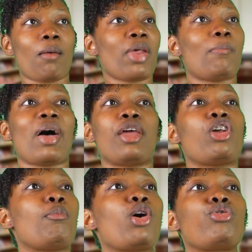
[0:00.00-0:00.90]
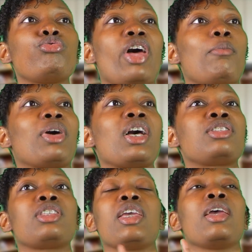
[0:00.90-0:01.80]
I'm not buying no more Kool-Aid
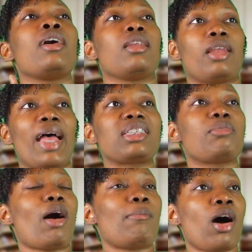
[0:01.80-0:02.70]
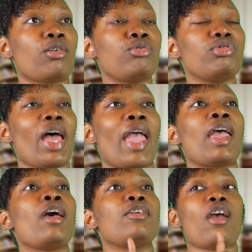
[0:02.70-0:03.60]
because, see, last time I bought
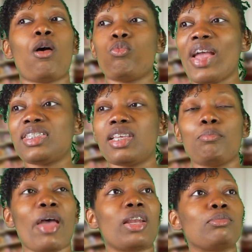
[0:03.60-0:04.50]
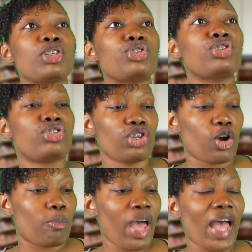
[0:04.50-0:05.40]
Kool-Aid, y'all wasted, made them little
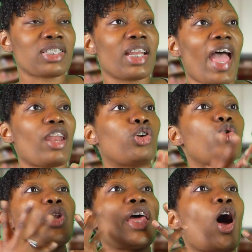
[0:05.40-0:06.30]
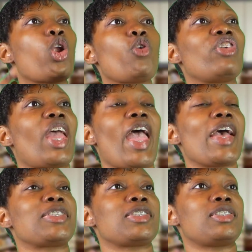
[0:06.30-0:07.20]
sugar packs and had Kool-Aid all over your
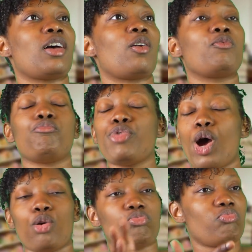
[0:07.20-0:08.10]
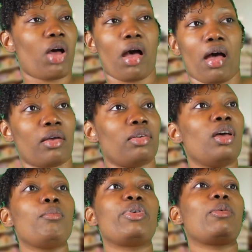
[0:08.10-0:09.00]
hands and stuff. No,
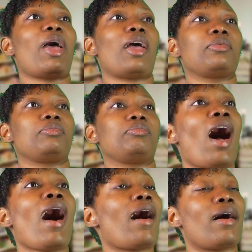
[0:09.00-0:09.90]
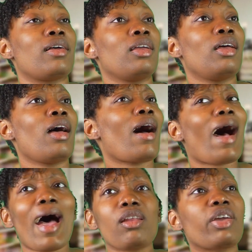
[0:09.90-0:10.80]
put it back. I
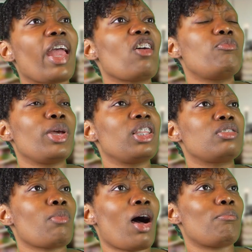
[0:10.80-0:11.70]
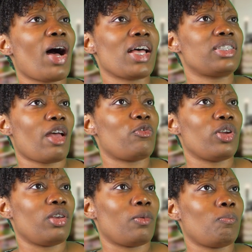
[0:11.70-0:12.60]
don't care if Billy's mom buys that for
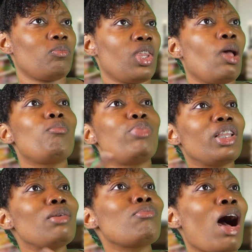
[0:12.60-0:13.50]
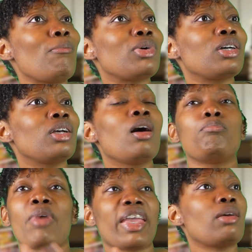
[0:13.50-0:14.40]
him. Billy mama
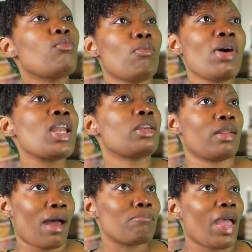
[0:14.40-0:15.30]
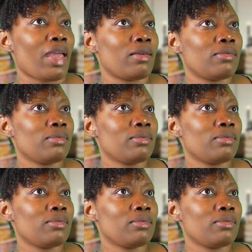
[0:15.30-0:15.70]
making more money than I make.